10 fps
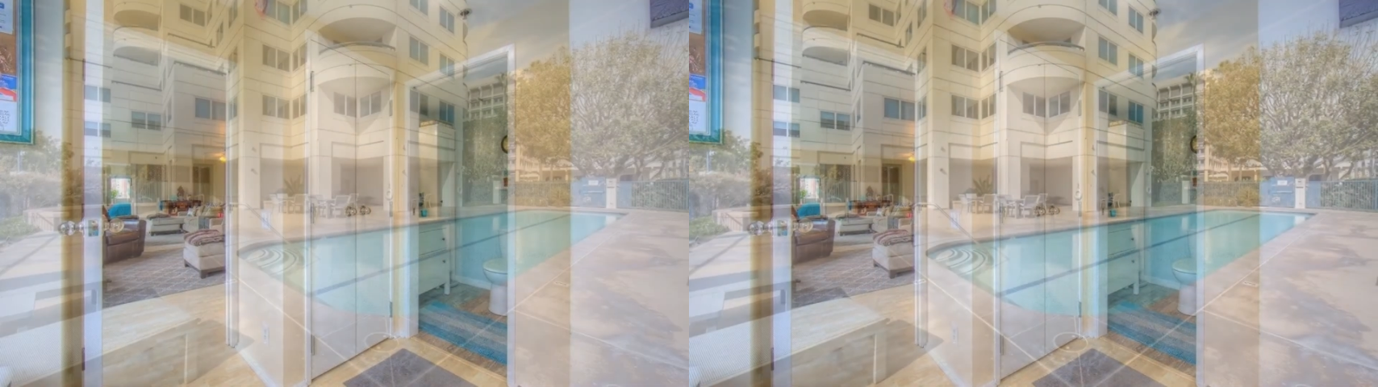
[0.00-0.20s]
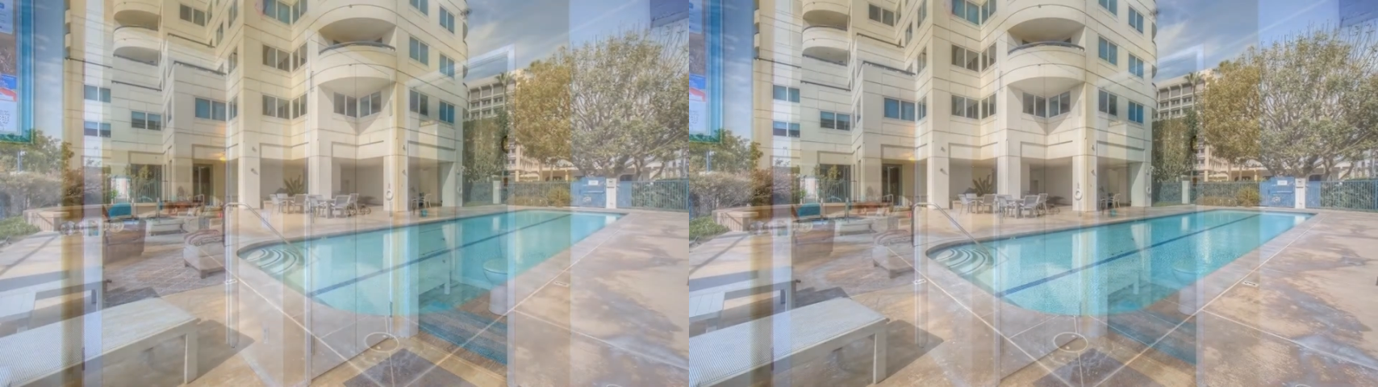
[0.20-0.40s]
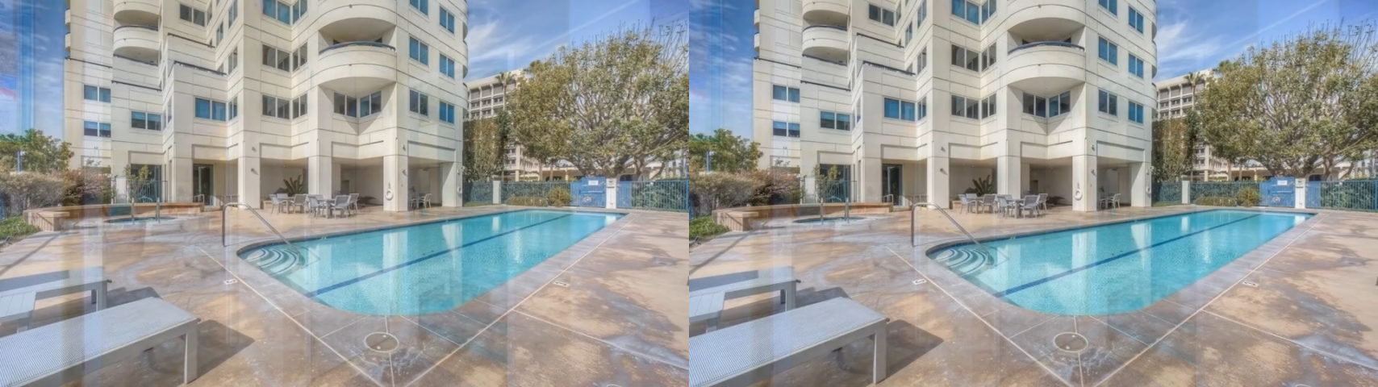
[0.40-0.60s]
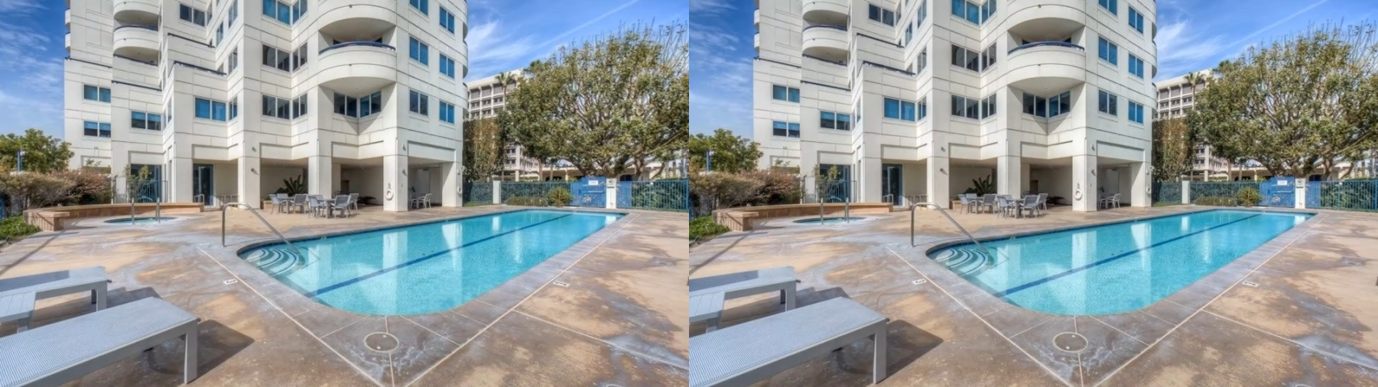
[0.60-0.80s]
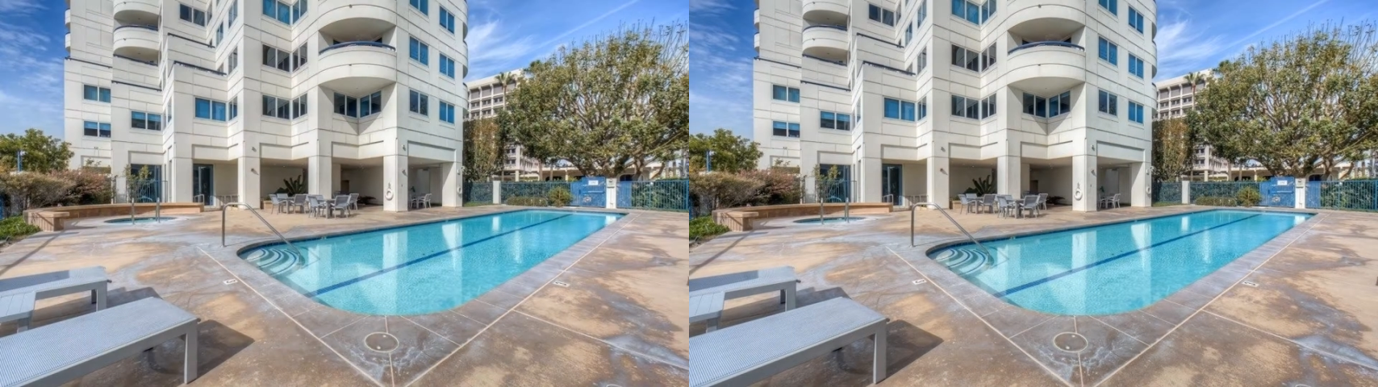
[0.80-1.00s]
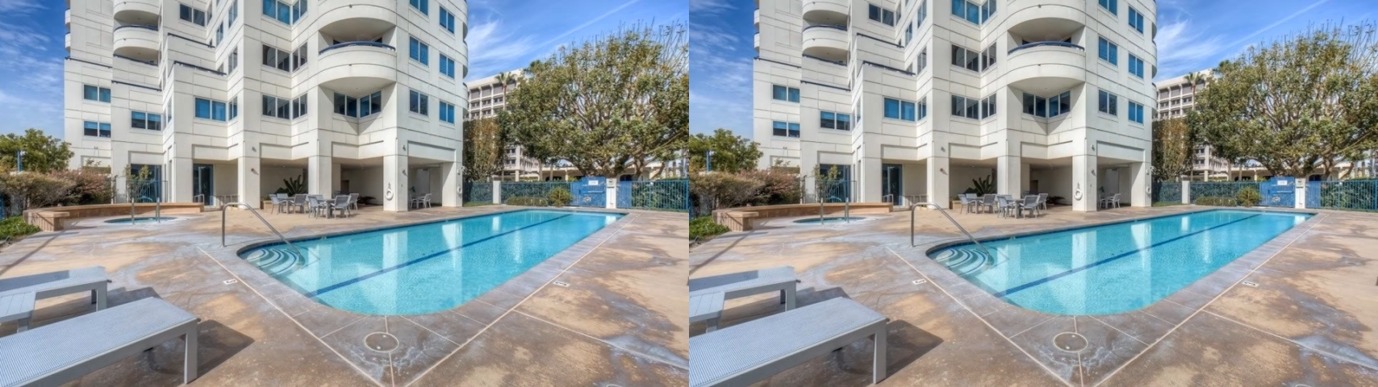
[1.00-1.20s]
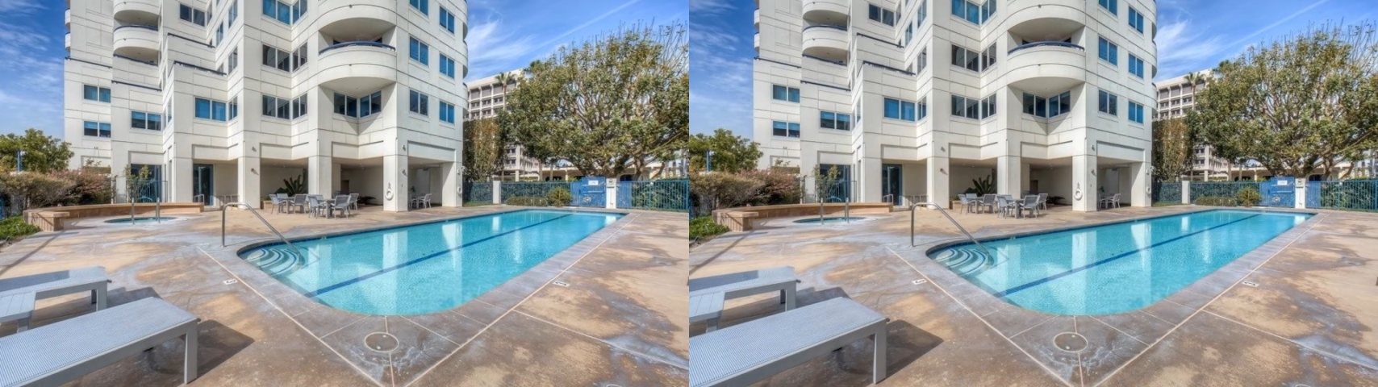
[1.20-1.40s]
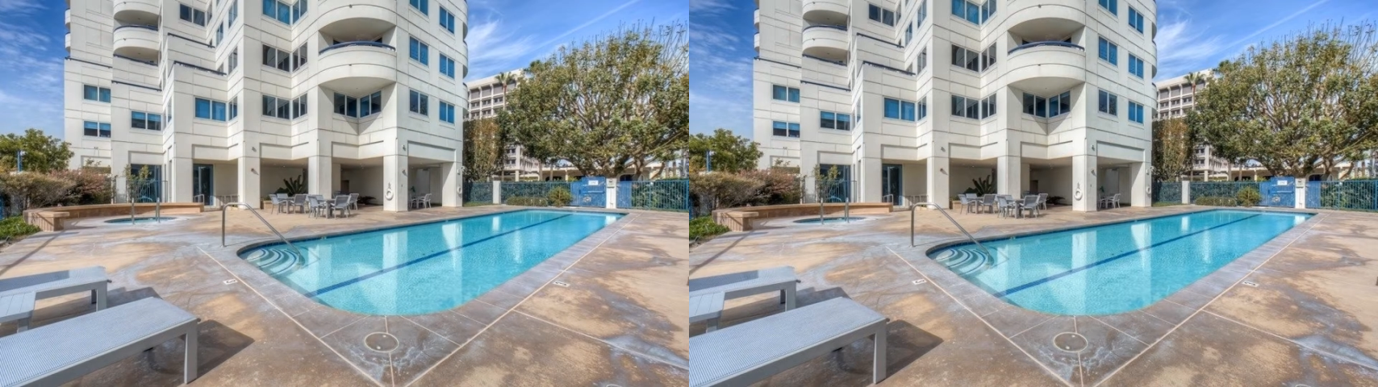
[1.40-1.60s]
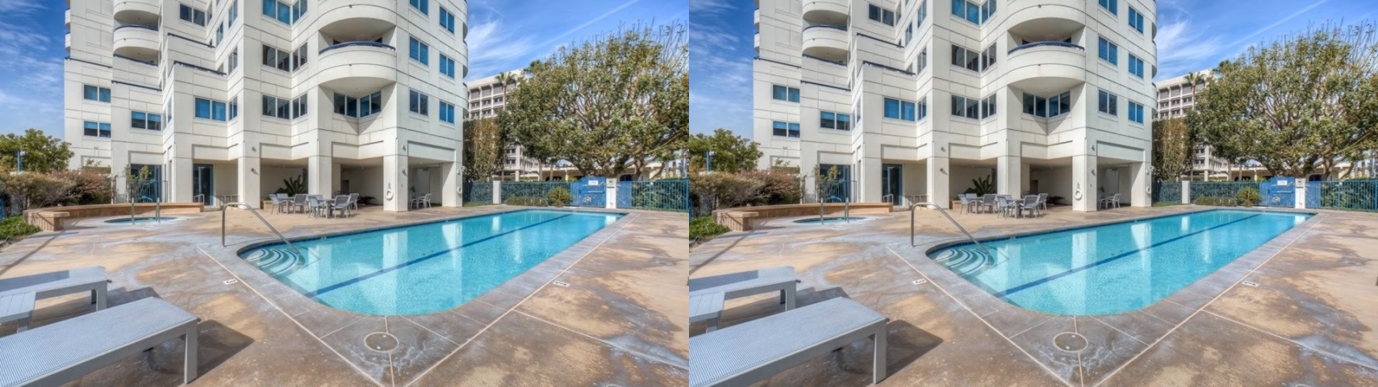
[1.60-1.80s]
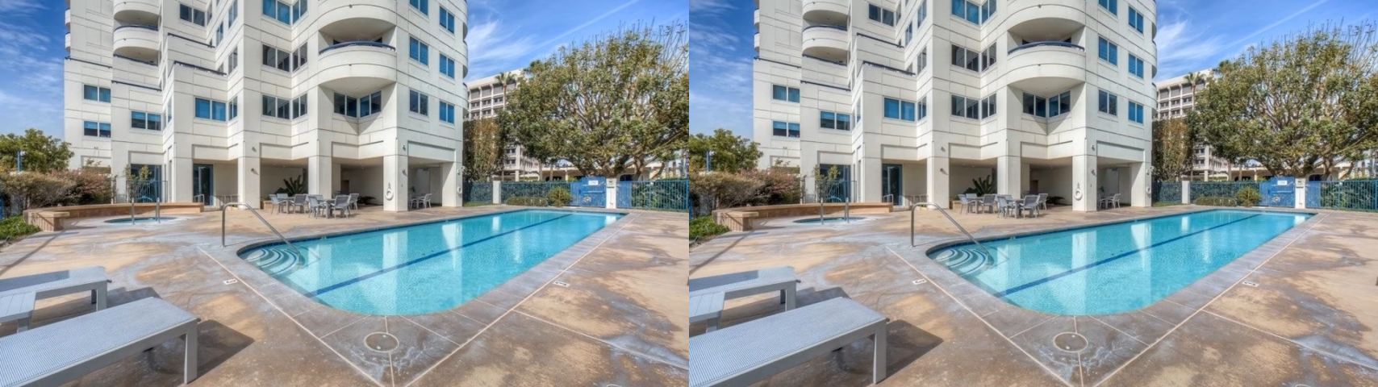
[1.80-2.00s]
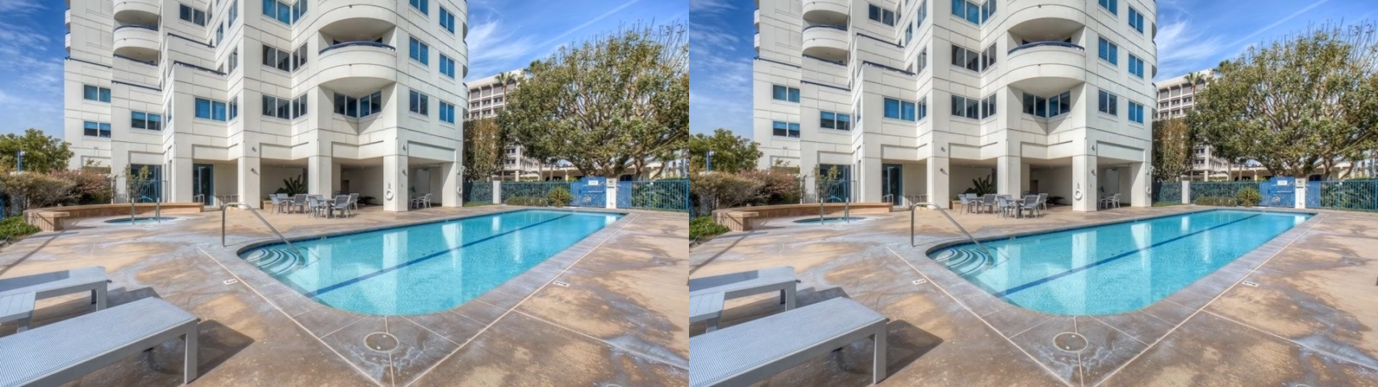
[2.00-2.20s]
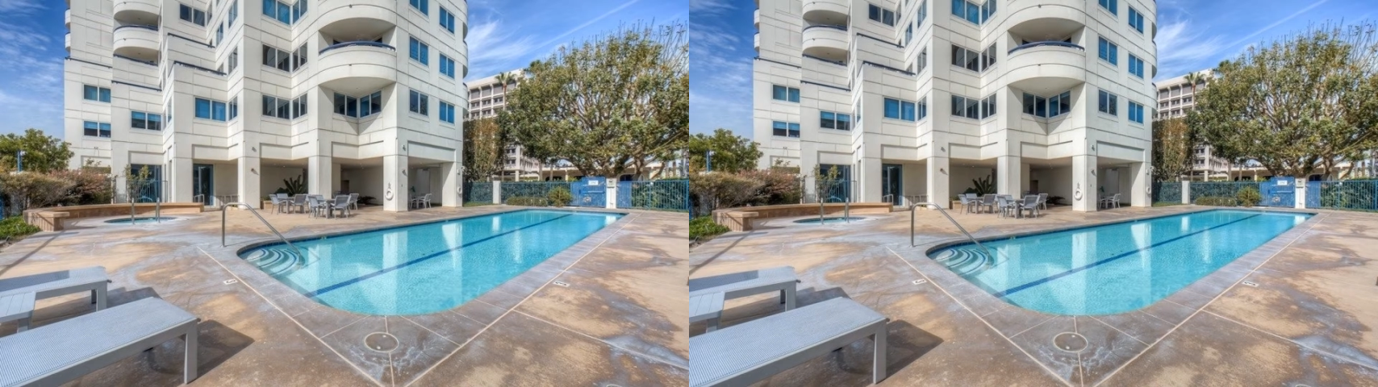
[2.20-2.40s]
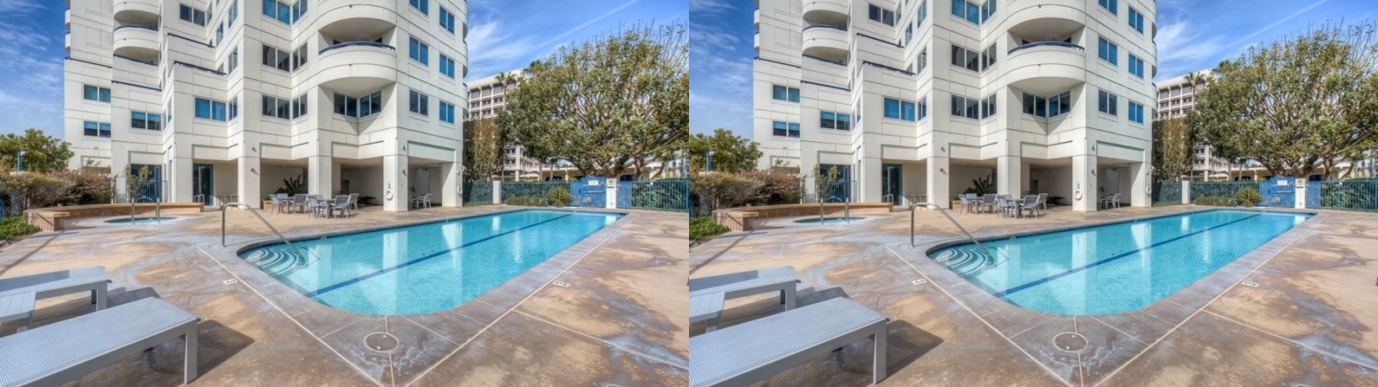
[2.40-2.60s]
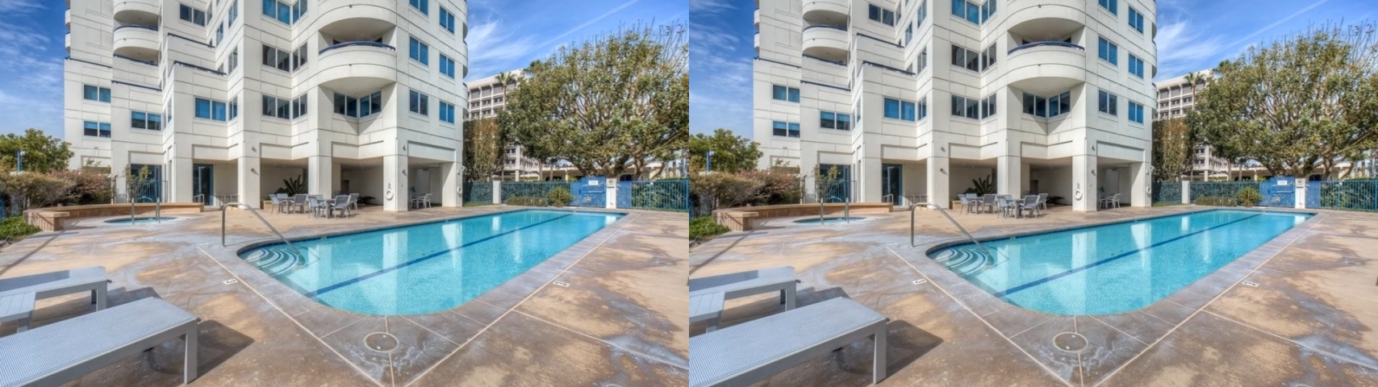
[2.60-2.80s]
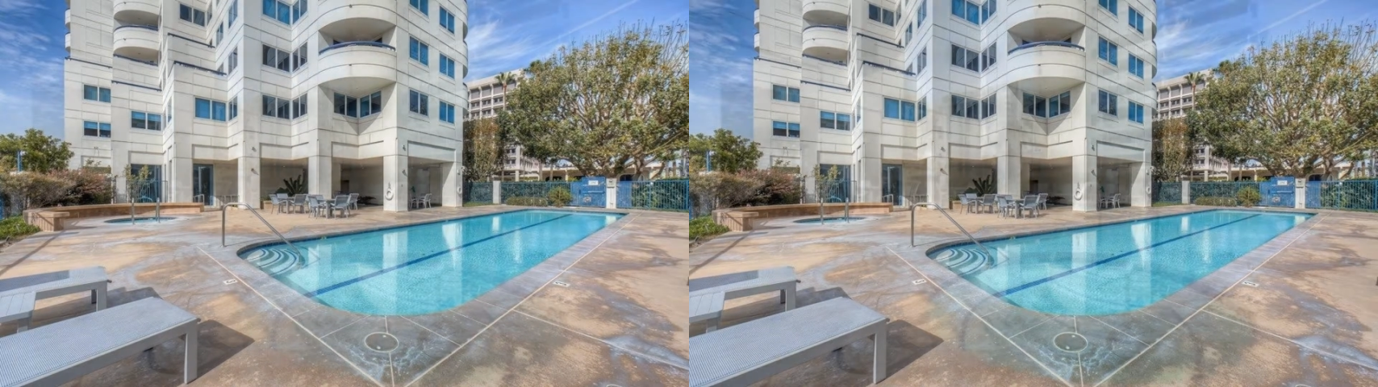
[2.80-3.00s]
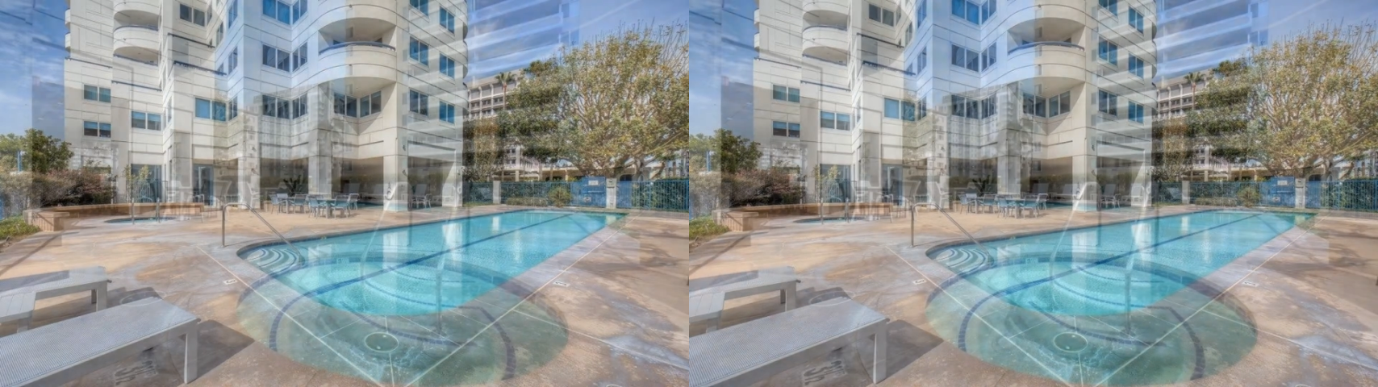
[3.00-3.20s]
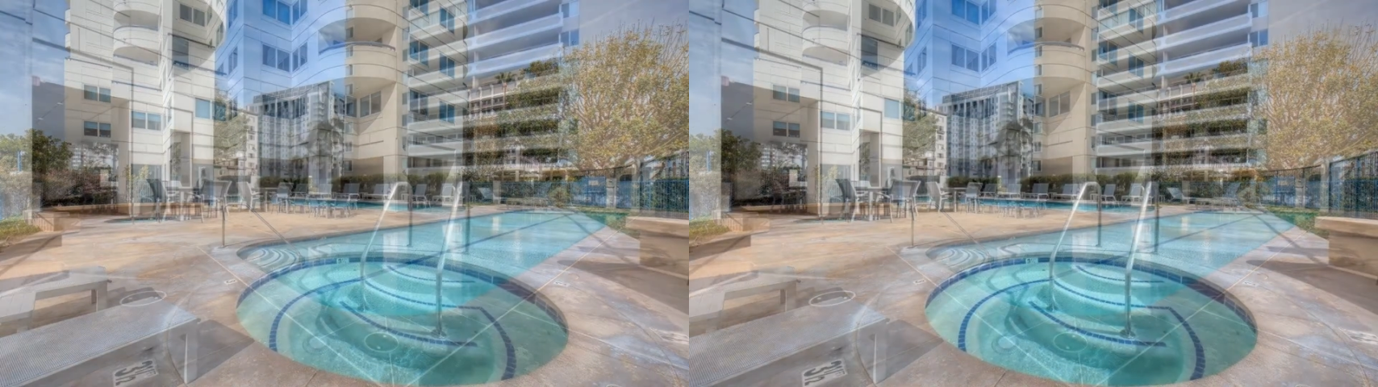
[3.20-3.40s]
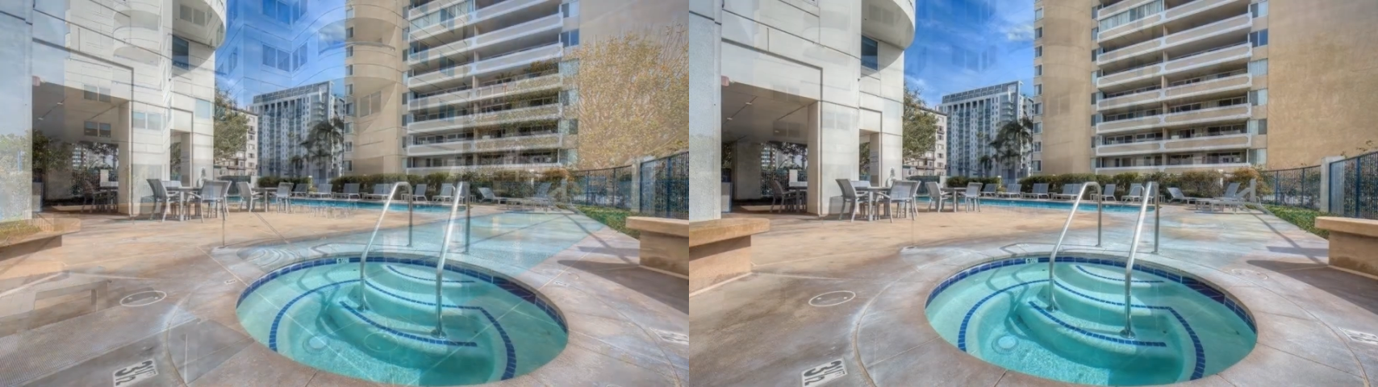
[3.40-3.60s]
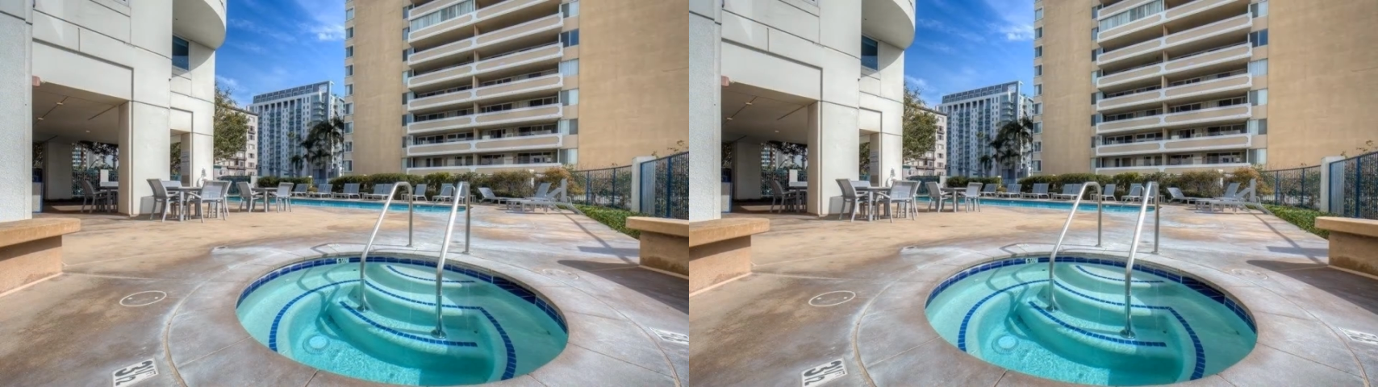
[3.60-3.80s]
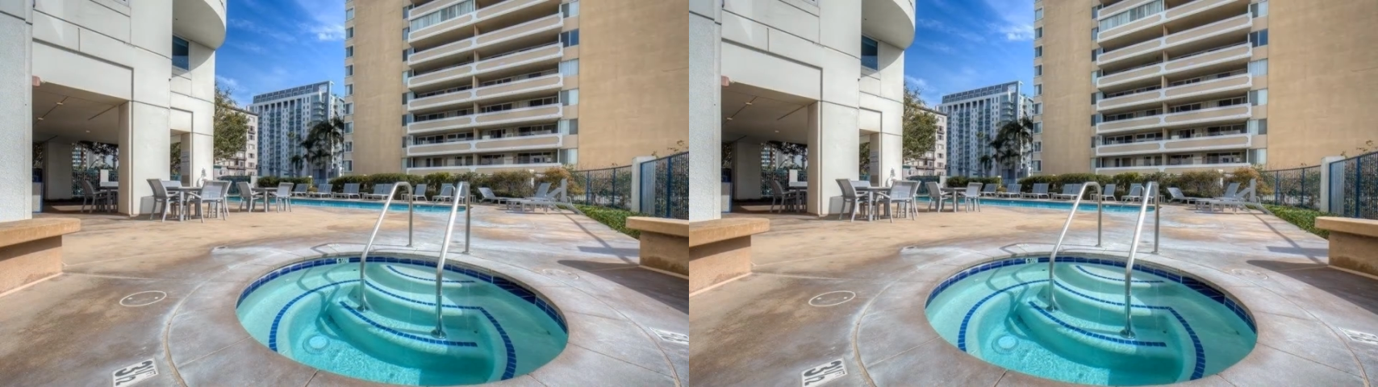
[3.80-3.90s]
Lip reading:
[unreadable: no face in view]